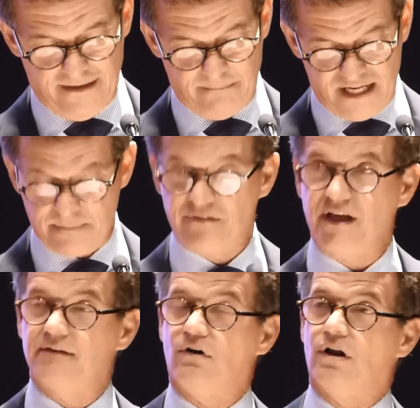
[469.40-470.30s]
It makes me
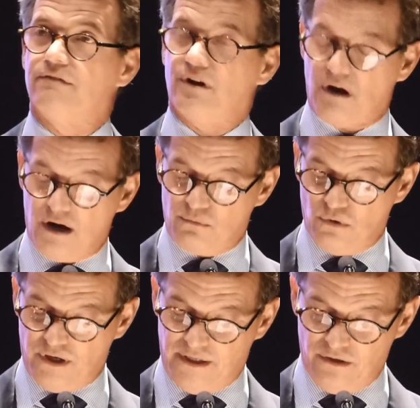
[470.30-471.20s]
think of all of your
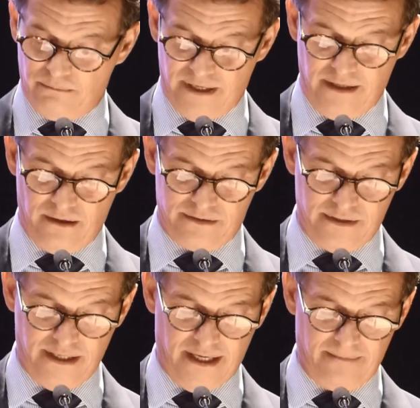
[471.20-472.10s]
hard work and your being here
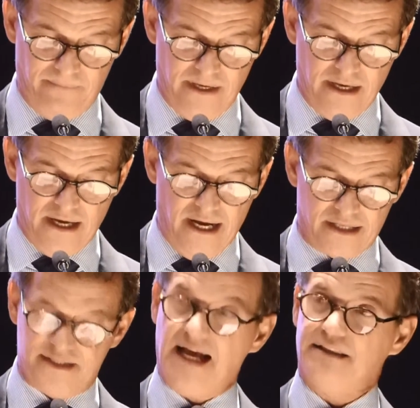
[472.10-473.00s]
today.
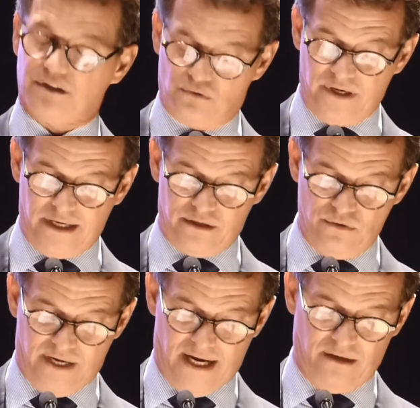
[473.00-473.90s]
It's not the critic
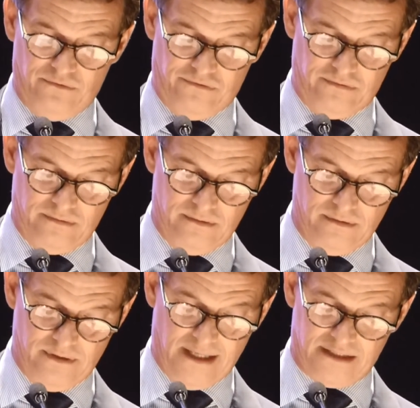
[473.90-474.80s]
who counts,
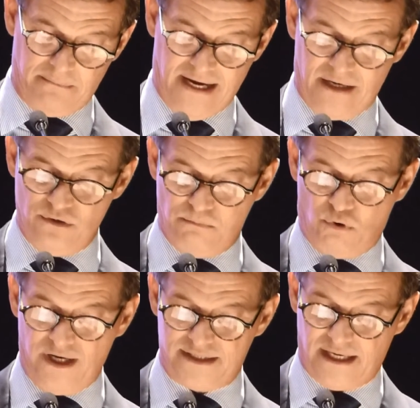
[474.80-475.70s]
not the man
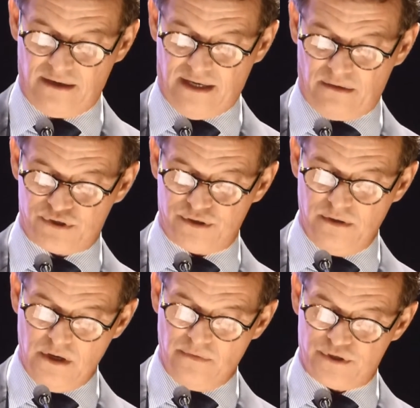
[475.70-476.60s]
who points out how
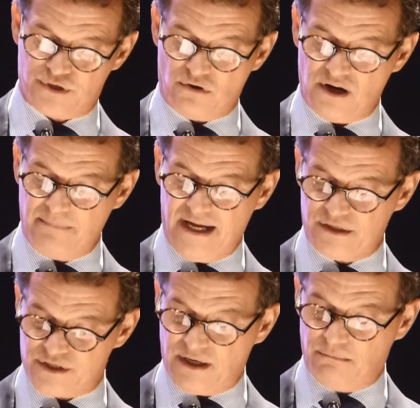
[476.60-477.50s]
the strong man
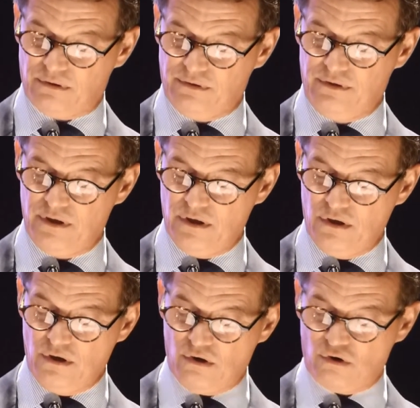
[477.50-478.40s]
stumbled,
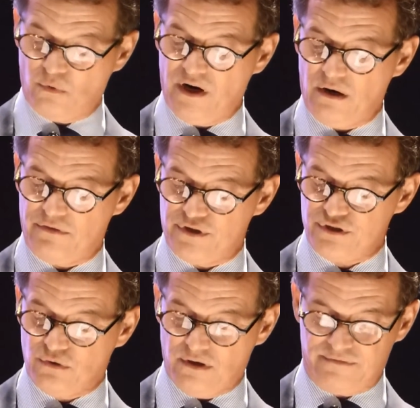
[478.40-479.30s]
or where the
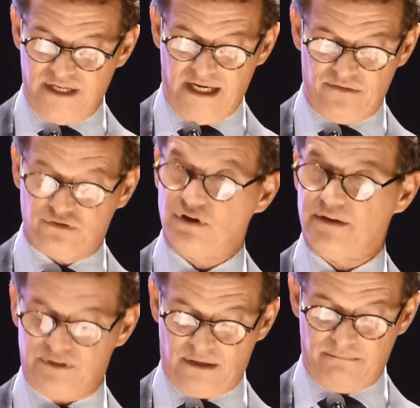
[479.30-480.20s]
doer of deeds could
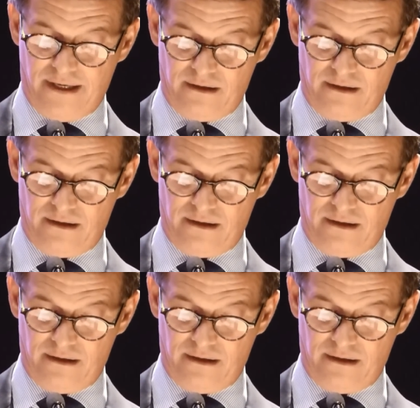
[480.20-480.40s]
have done